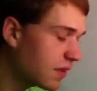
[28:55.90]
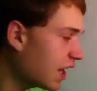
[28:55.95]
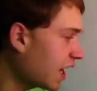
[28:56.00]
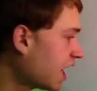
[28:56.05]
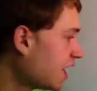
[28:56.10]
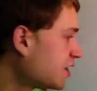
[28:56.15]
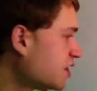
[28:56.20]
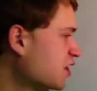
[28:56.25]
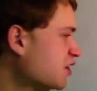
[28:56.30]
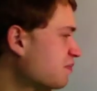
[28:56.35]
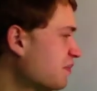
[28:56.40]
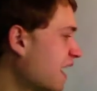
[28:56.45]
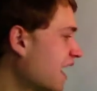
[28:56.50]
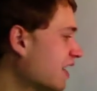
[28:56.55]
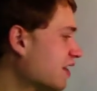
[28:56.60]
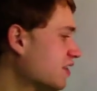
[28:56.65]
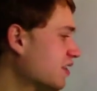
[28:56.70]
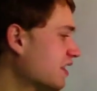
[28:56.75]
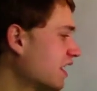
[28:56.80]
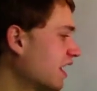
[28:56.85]
It just
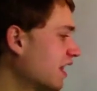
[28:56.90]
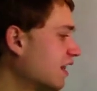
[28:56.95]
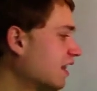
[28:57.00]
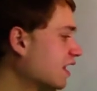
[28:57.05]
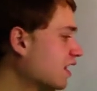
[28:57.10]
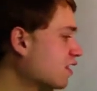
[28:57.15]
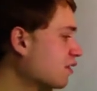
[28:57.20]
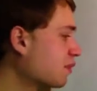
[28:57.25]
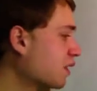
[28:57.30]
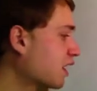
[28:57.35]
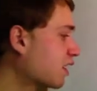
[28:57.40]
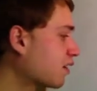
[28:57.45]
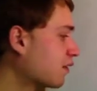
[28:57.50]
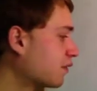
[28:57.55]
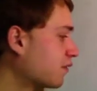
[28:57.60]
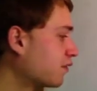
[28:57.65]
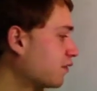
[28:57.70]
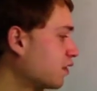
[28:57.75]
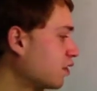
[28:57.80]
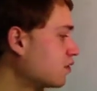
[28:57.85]
makes it a little bit
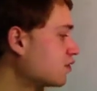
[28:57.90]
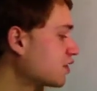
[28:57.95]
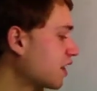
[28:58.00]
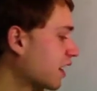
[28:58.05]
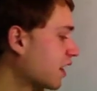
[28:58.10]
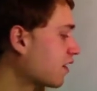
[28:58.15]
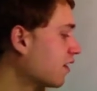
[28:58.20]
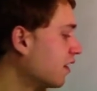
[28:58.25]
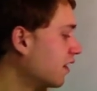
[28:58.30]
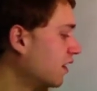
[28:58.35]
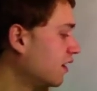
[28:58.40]
confusing.